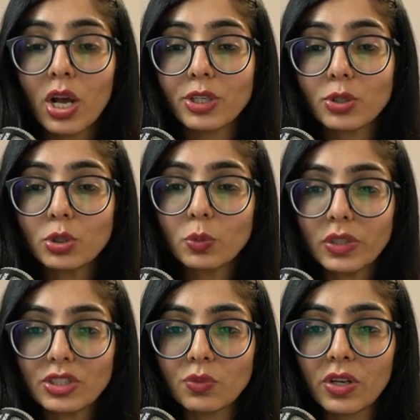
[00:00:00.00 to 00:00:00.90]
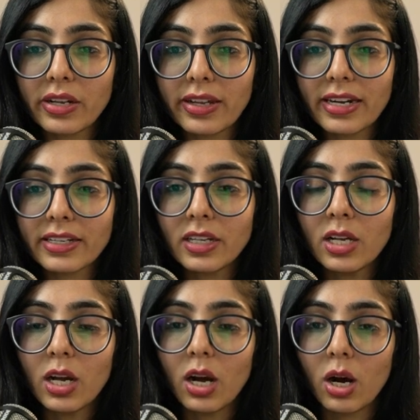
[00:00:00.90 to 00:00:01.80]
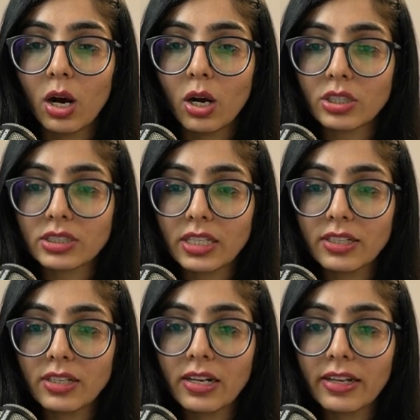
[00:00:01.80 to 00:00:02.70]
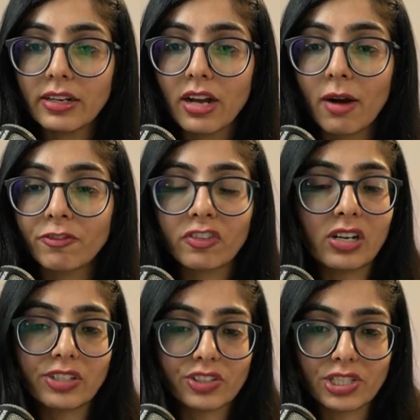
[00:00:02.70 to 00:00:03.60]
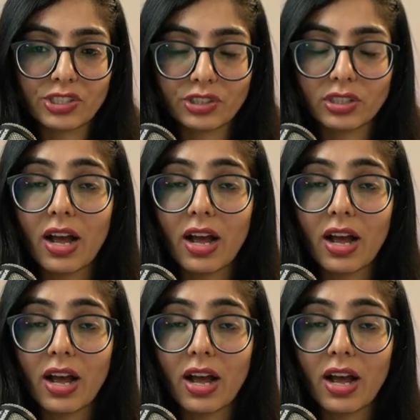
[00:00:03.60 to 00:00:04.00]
due to which we'll get a signal in upfield region.